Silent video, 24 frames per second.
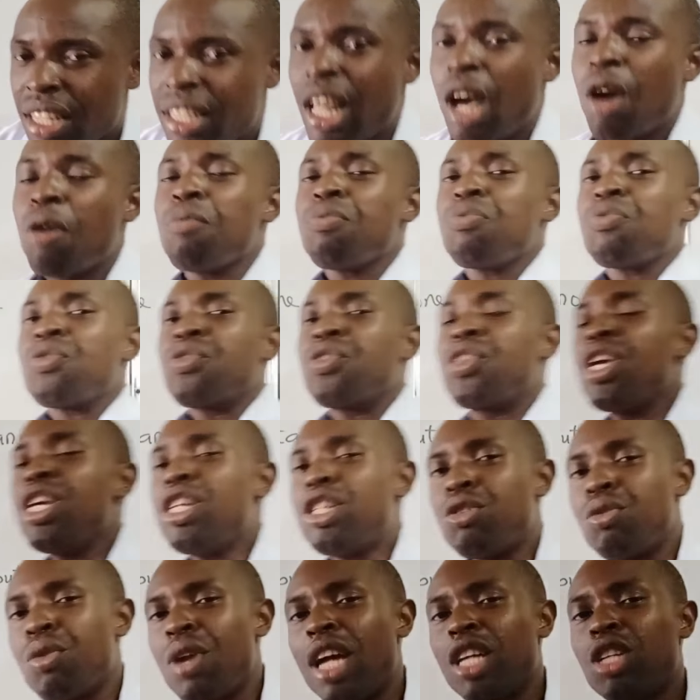Now,
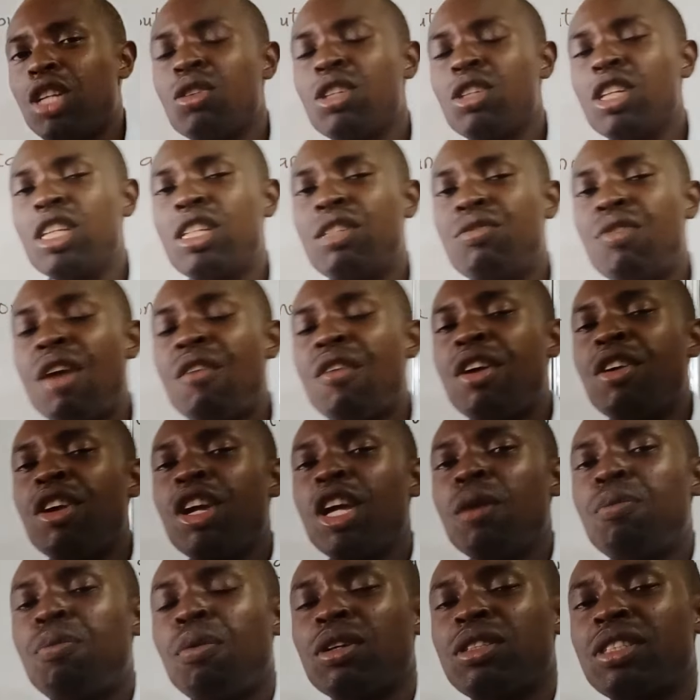this reaction is very,
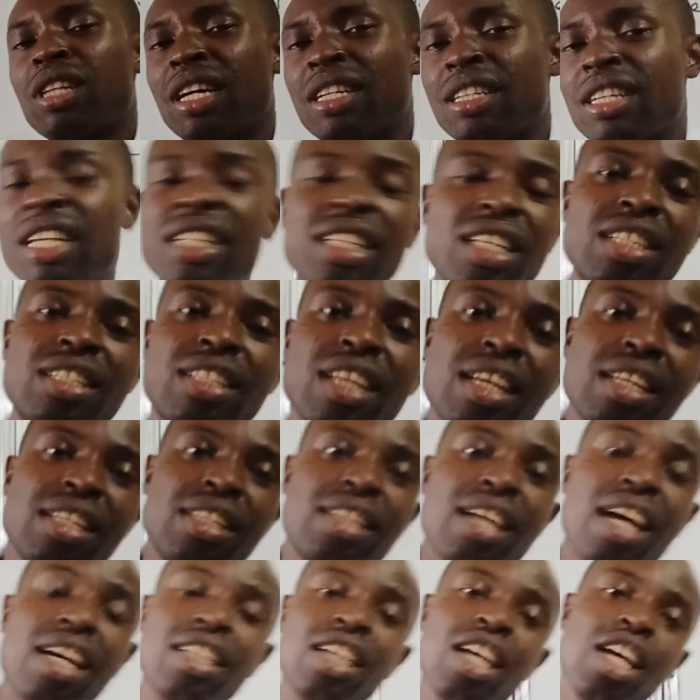very important in the
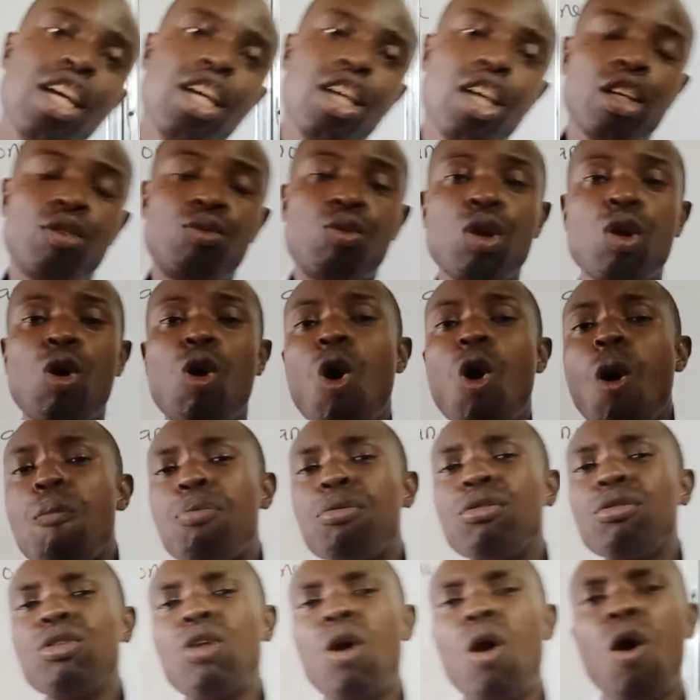sense that it will
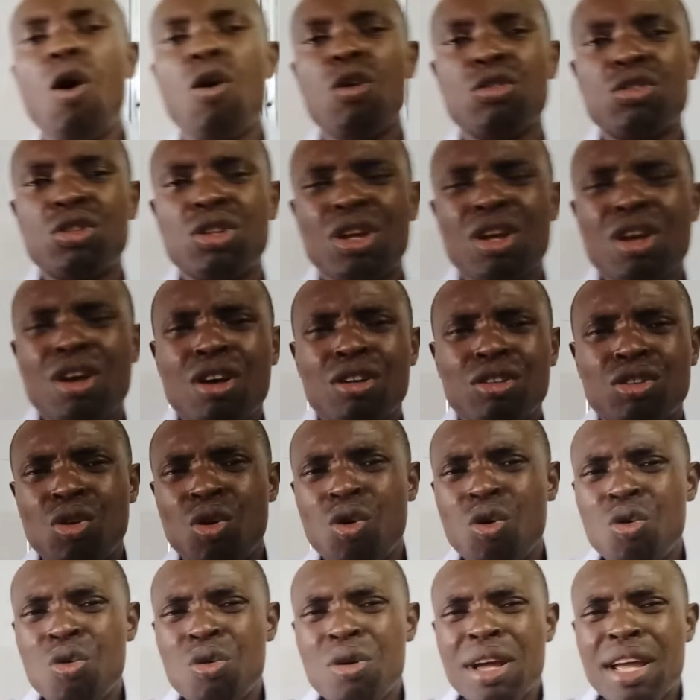open us
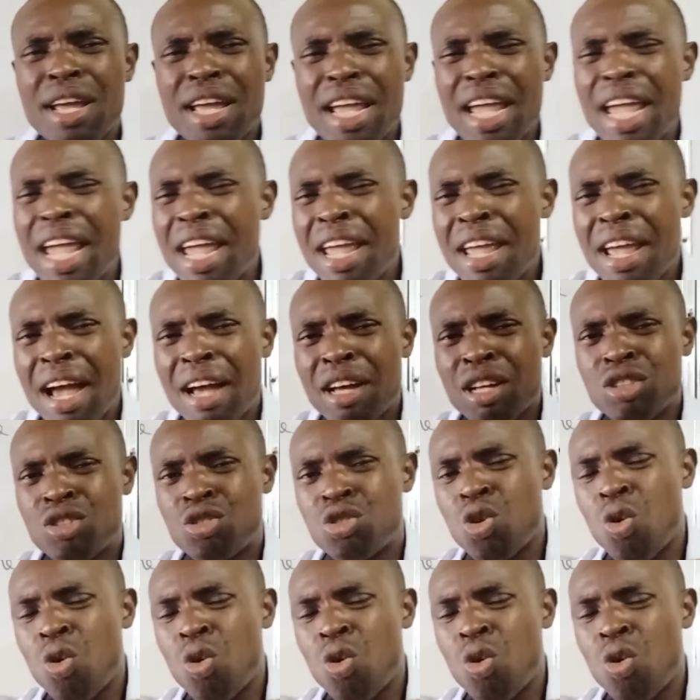to a